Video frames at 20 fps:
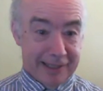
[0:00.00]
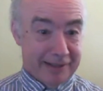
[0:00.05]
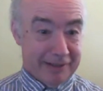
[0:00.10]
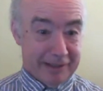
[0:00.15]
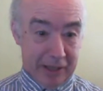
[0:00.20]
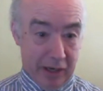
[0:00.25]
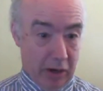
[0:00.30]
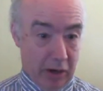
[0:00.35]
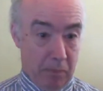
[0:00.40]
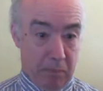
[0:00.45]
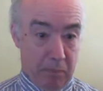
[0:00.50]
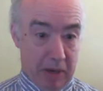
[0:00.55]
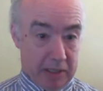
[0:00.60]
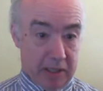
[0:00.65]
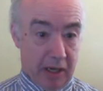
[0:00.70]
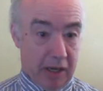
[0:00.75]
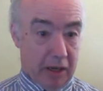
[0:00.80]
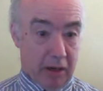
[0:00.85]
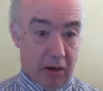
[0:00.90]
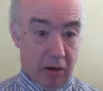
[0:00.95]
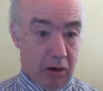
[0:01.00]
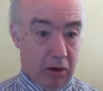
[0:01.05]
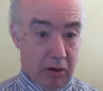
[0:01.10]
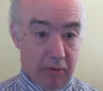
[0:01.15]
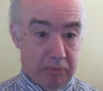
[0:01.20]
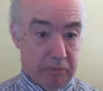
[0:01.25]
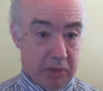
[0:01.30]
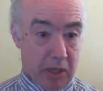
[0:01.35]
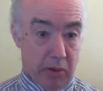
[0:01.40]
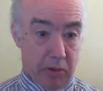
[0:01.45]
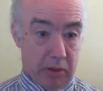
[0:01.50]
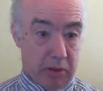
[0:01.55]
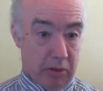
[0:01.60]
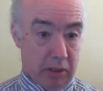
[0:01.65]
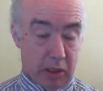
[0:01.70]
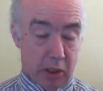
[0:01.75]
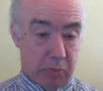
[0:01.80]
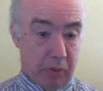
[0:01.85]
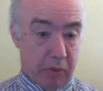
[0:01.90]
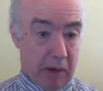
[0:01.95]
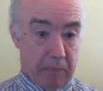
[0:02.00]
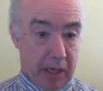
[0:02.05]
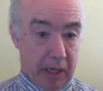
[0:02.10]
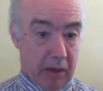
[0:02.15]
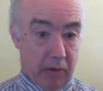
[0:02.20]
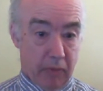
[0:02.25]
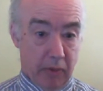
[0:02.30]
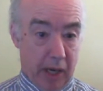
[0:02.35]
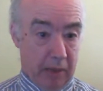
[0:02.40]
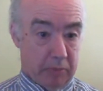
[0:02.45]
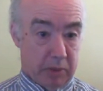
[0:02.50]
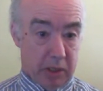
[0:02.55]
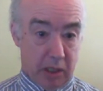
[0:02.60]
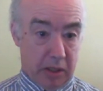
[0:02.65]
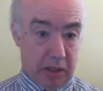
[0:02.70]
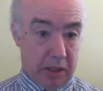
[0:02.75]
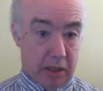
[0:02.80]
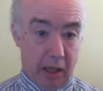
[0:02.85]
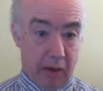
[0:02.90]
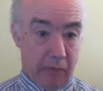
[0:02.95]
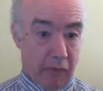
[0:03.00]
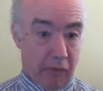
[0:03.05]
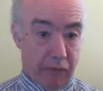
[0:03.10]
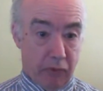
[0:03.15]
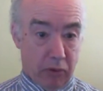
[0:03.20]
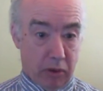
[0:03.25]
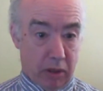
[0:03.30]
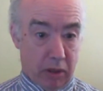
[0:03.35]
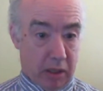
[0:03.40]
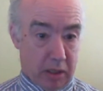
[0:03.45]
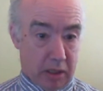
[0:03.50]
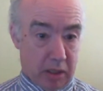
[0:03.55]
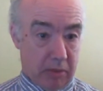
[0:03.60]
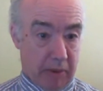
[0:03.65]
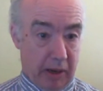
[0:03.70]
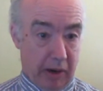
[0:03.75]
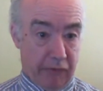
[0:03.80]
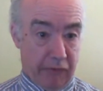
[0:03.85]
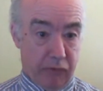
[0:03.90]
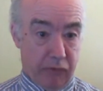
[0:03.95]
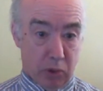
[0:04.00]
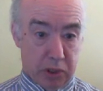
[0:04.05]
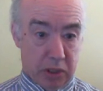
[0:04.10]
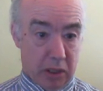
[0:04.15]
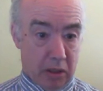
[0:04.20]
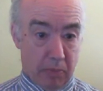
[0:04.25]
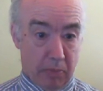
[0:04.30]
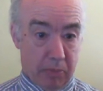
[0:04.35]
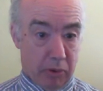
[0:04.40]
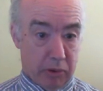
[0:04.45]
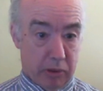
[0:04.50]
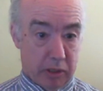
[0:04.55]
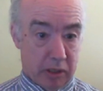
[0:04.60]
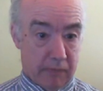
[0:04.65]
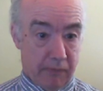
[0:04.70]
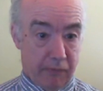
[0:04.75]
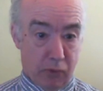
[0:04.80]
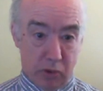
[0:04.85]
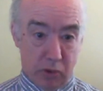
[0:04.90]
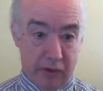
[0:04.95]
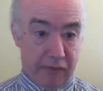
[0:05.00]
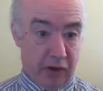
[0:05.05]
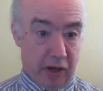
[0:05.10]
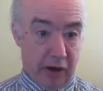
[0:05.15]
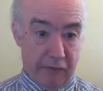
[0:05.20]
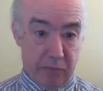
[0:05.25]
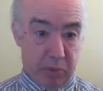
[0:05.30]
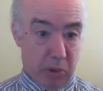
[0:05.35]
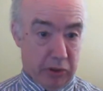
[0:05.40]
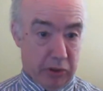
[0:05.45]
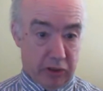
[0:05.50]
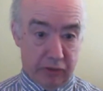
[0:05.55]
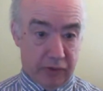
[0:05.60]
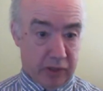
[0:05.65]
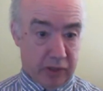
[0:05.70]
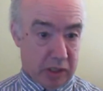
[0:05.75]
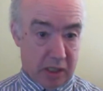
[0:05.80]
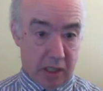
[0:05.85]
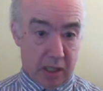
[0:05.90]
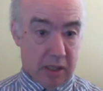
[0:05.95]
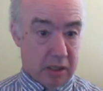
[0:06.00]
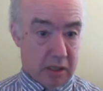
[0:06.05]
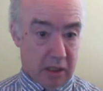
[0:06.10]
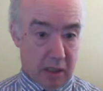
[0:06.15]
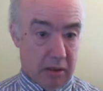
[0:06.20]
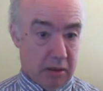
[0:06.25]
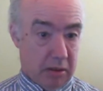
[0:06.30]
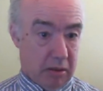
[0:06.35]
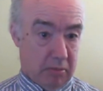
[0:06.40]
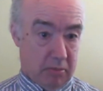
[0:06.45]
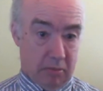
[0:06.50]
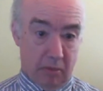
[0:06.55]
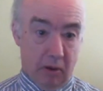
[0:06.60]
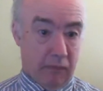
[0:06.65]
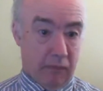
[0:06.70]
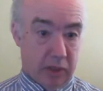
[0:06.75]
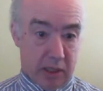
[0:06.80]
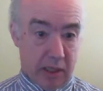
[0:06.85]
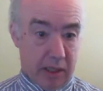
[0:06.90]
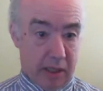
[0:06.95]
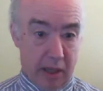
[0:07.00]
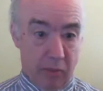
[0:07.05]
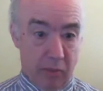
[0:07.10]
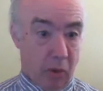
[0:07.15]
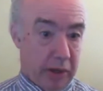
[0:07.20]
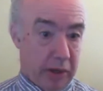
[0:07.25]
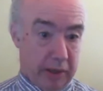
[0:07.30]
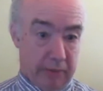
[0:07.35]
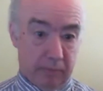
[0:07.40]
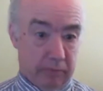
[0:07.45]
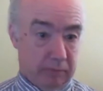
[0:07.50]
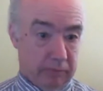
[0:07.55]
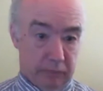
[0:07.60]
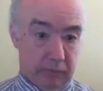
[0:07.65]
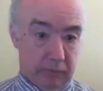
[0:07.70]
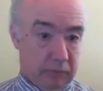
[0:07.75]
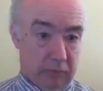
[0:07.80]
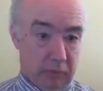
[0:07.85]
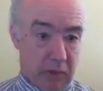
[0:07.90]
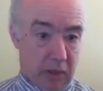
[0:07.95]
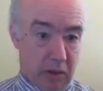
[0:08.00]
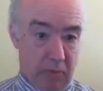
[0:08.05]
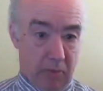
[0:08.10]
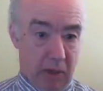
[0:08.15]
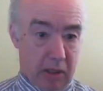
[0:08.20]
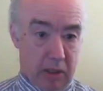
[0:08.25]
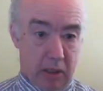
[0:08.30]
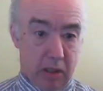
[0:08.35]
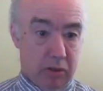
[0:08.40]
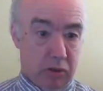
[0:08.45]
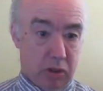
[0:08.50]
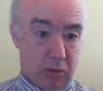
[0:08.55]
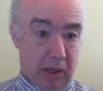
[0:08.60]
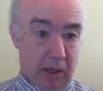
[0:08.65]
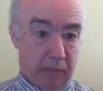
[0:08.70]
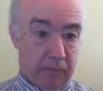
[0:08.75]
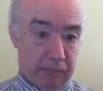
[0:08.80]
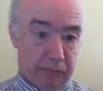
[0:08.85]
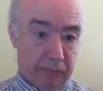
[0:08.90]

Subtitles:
You know, betting on doing a spread bet on that. So I think they were forecast about 40 odd points, 45 points for the season. And obviously they won it. You'd have made a huge amount.